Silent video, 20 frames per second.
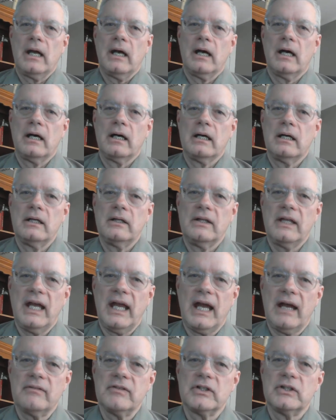Uh, they
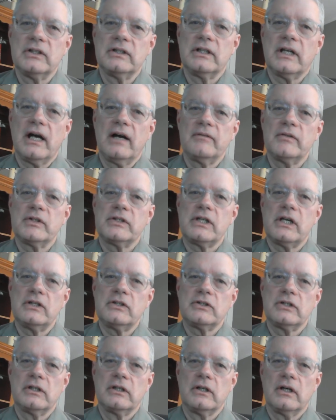have a good
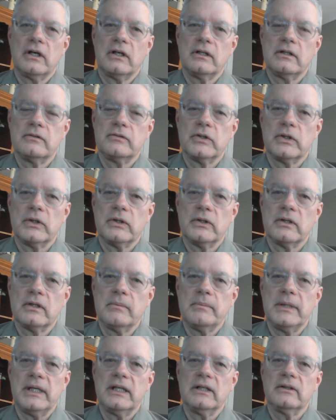conversation over the
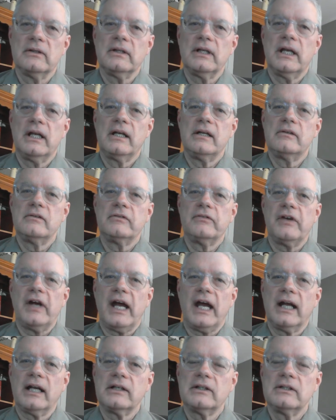meal, and in
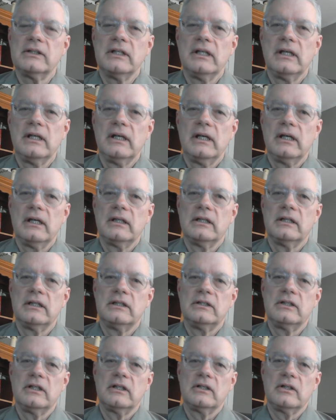fact, the
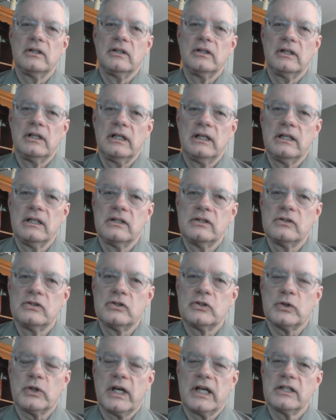dinner
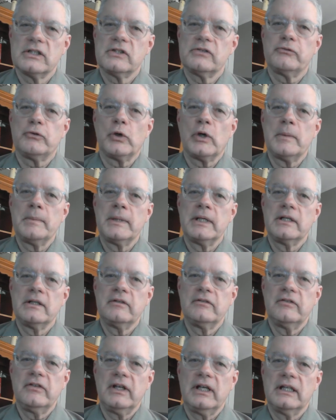is
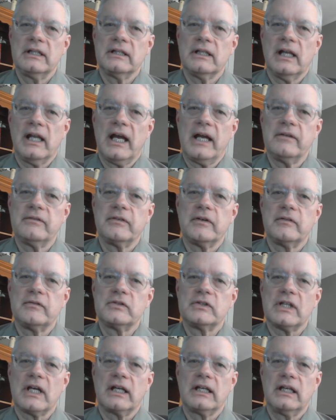transformative in the life of
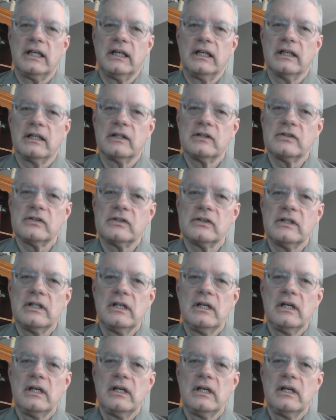Zacchaeus.